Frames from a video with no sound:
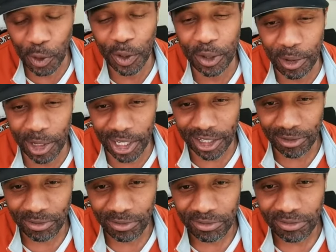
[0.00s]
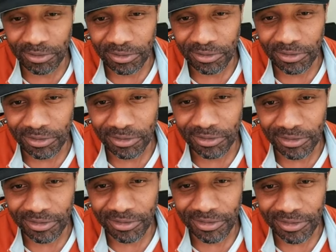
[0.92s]
would it be?
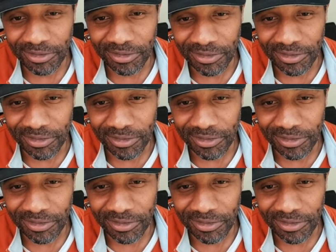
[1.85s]
That's